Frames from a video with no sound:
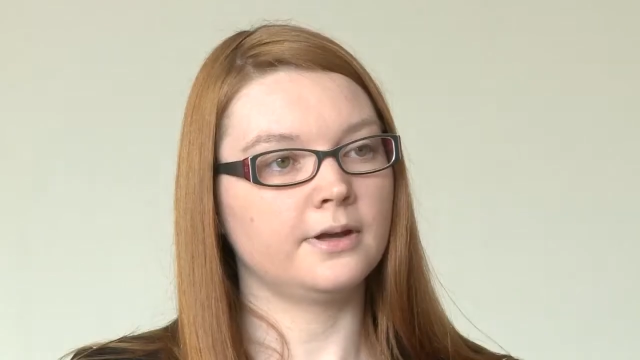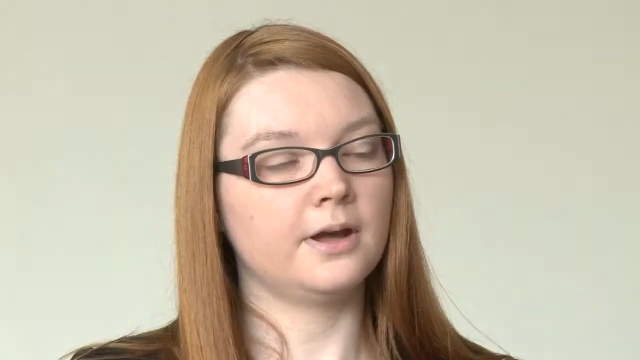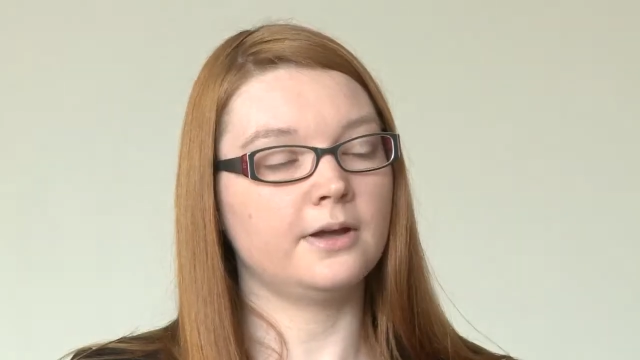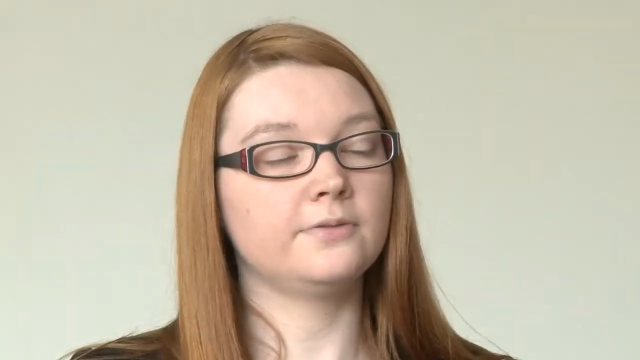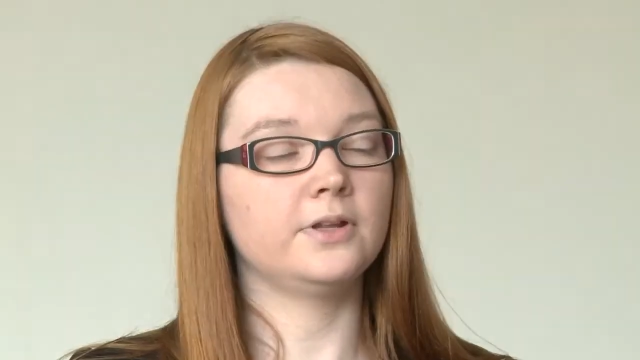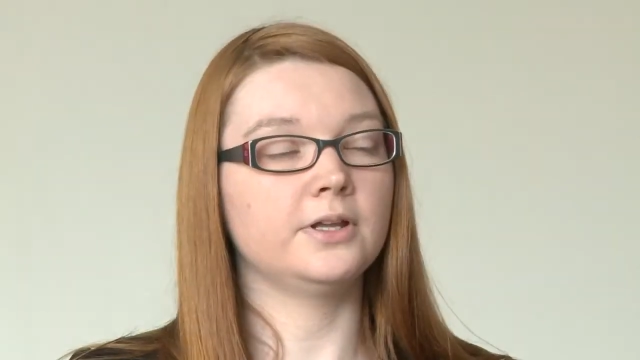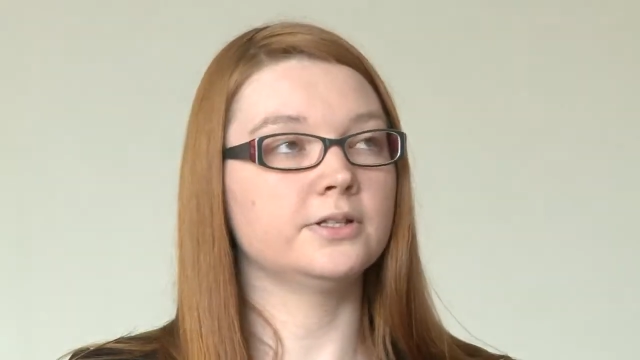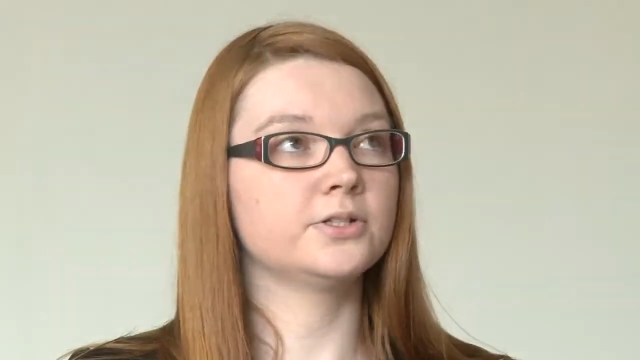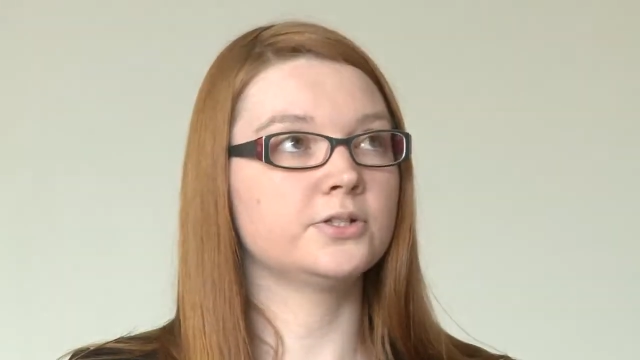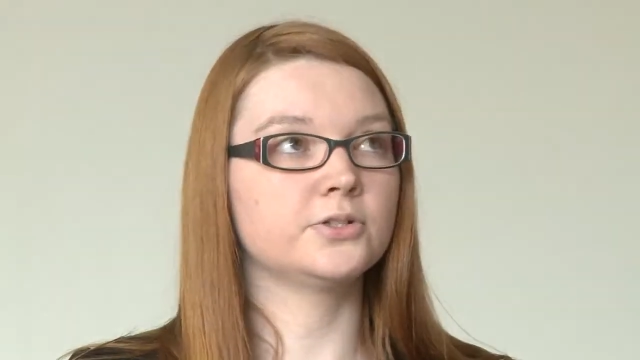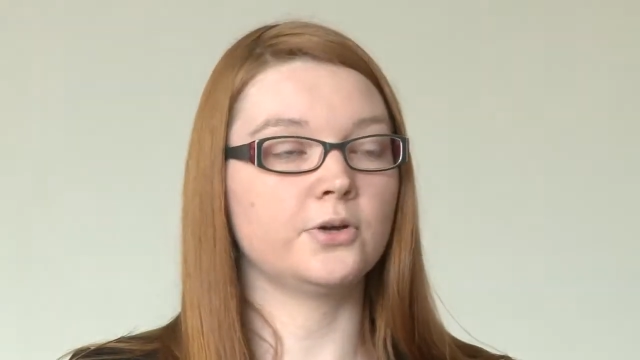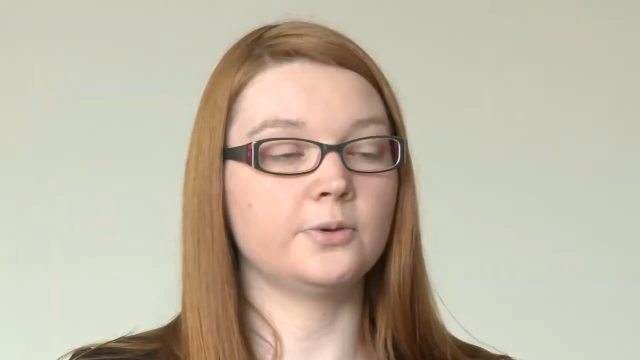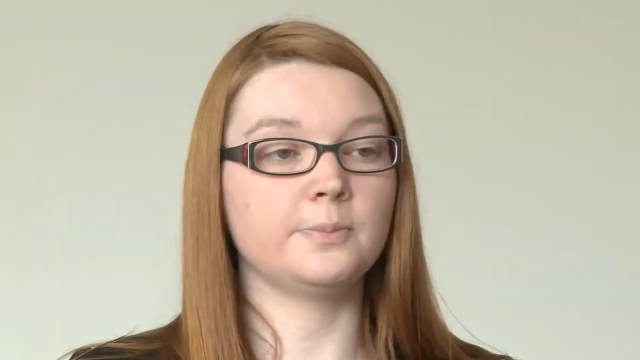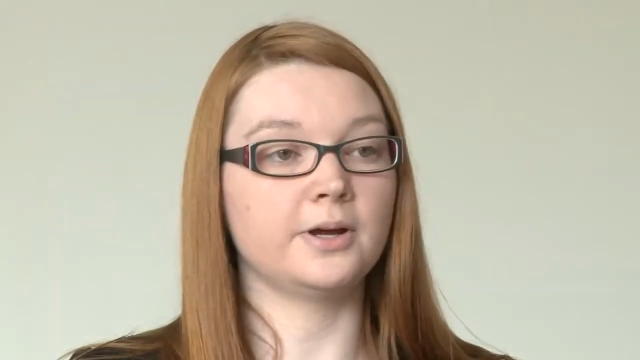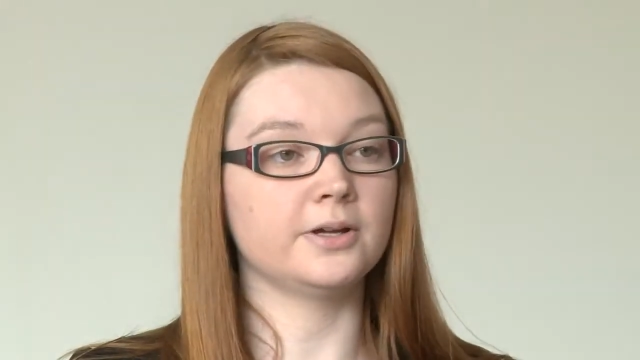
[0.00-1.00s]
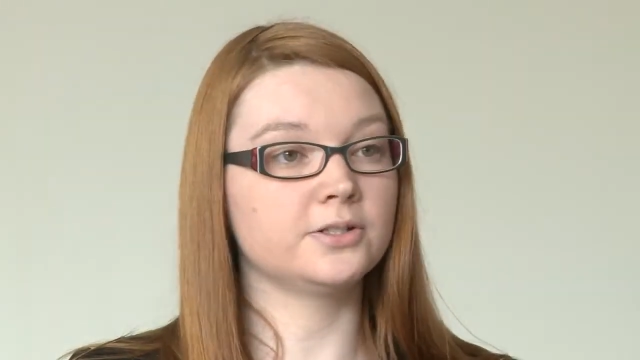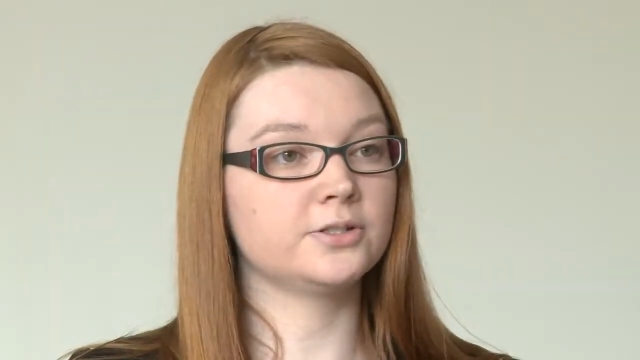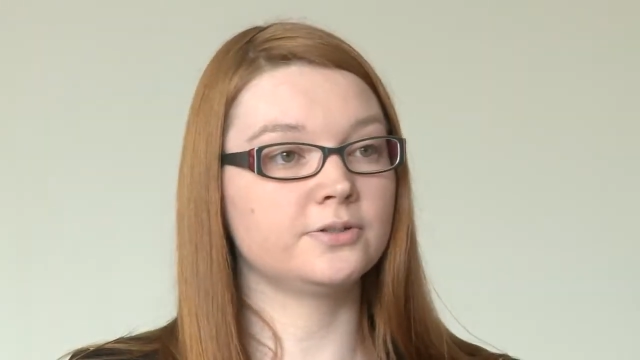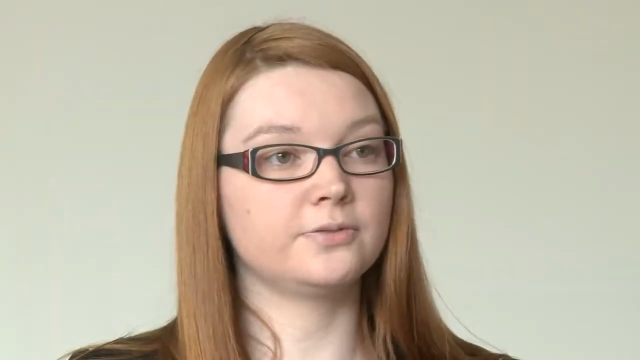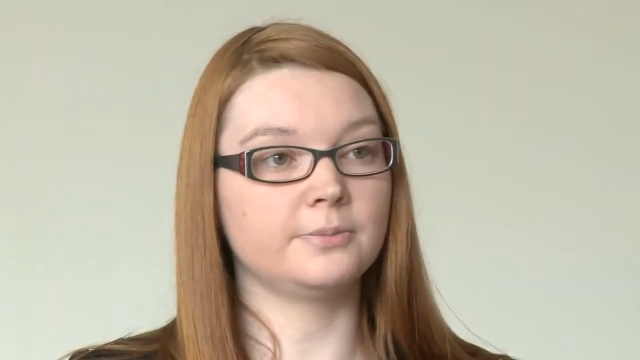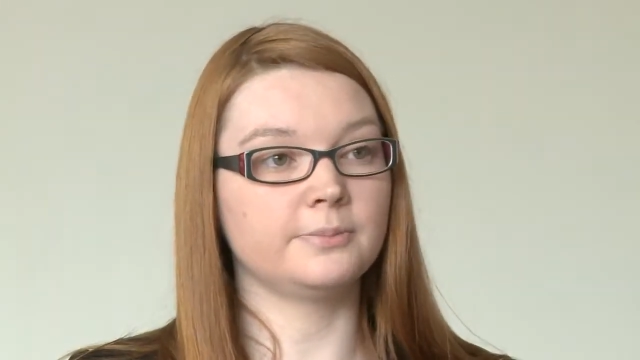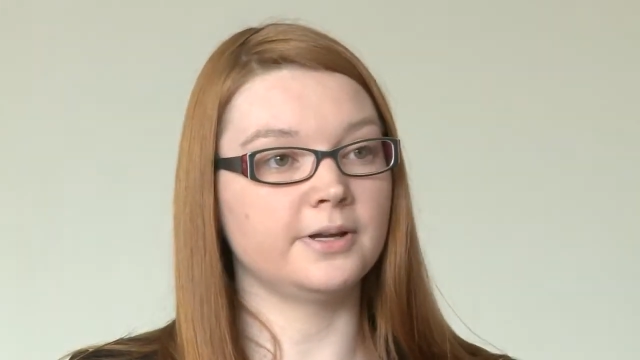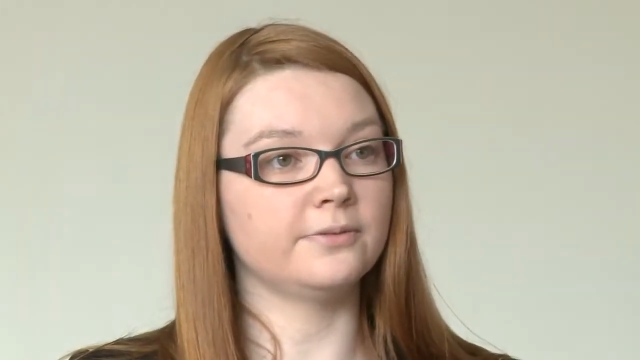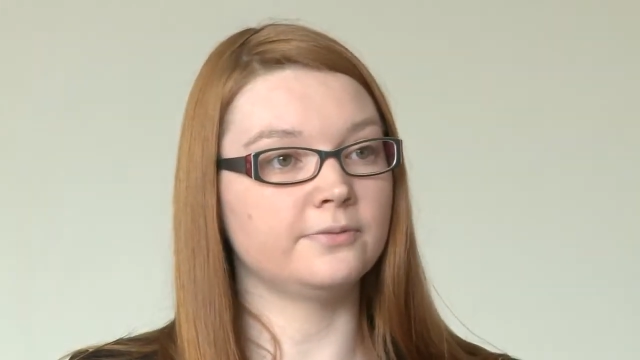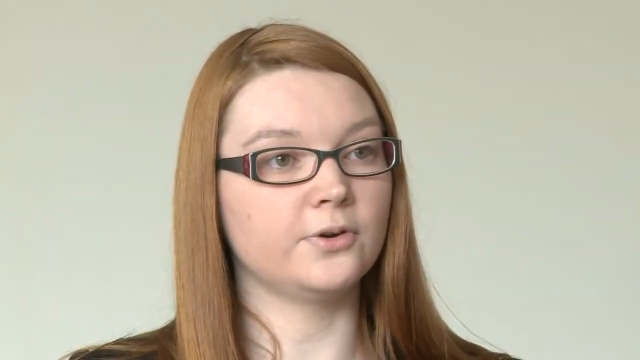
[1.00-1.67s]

I've learned so much from my